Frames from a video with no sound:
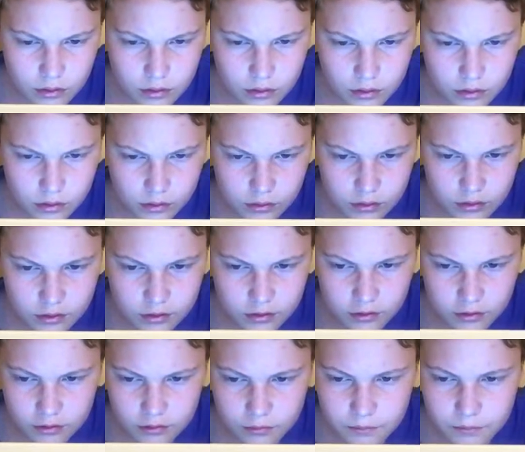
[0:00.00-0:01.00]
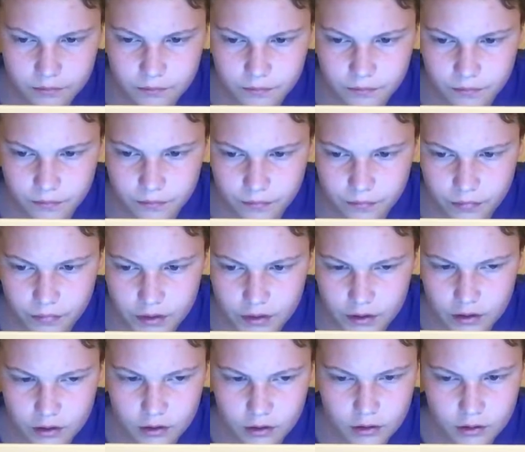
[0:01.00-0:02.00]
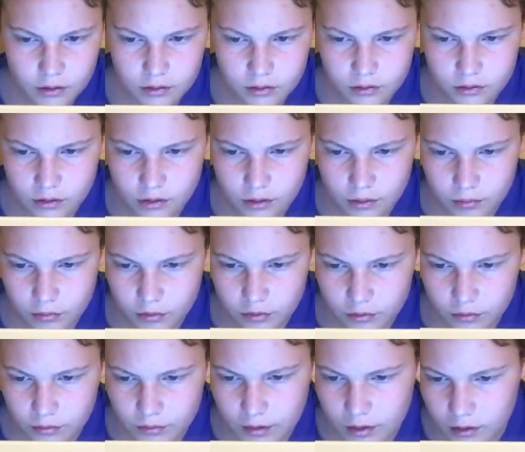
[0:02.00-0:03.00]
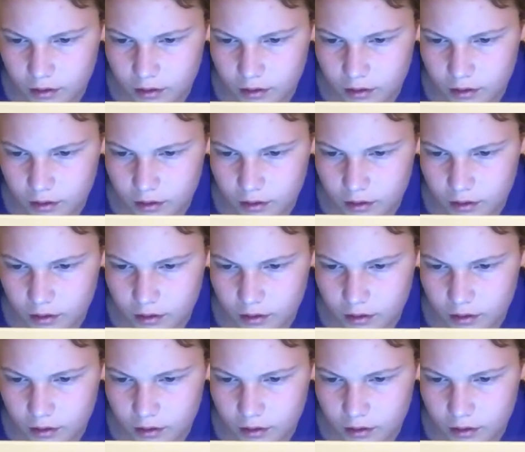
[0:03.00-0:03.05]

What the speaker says: Let's see. What does it come with? What,